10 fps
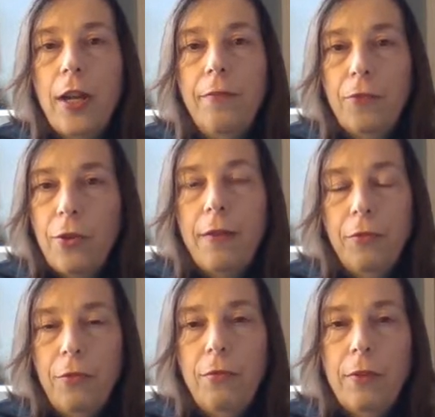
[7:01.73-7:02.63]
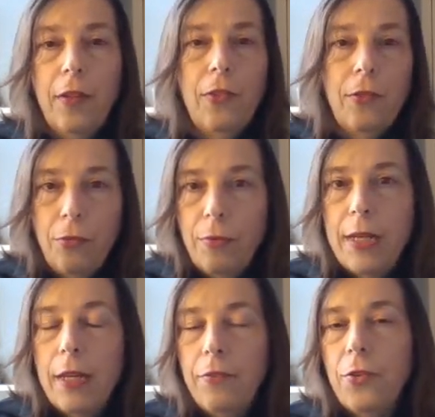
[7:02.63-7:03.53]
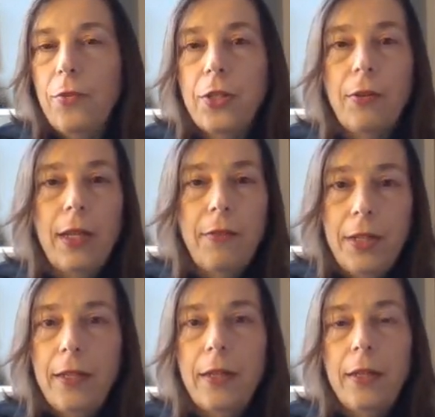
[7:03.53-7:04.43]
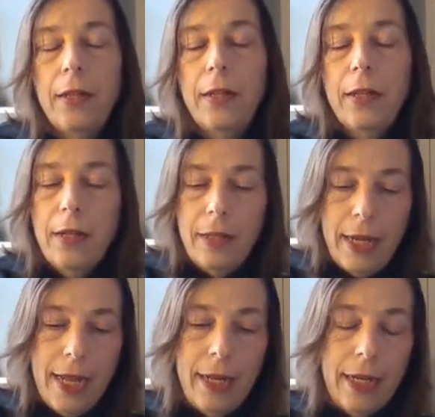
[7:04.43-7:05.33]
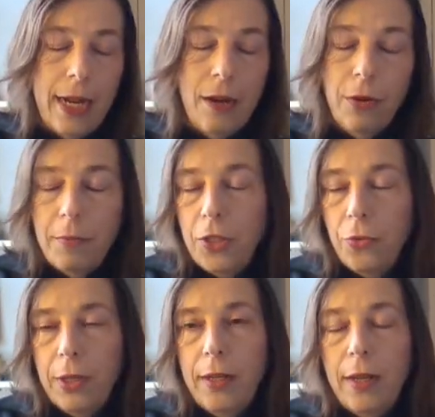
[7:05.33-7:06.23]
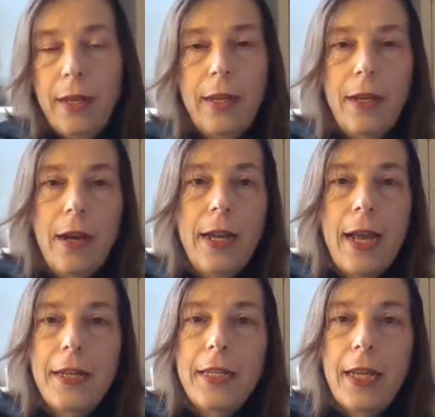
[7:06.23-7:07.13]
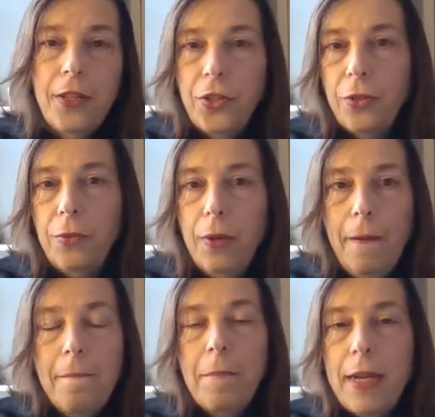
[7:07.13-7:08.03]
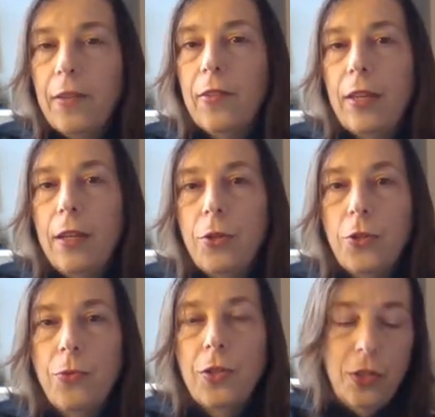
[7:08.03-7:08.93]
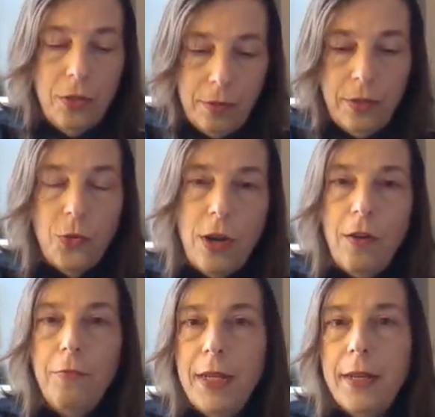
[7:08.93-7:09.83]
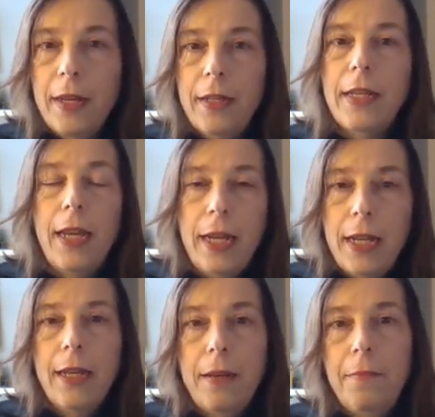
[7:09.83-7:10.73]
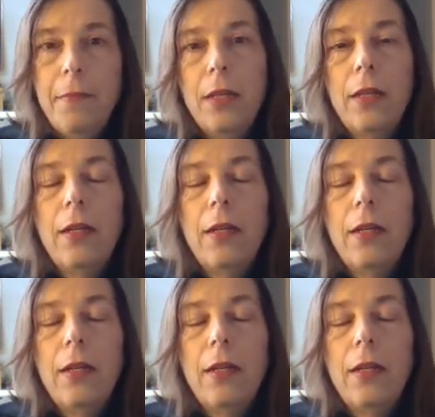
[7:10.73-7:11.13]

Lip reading: drive-thru. That's 3 in the afternoon till 11 at night. Then I had like an hour in between, and I had to get to my next gig, which was 12 midnight to 8 a.m.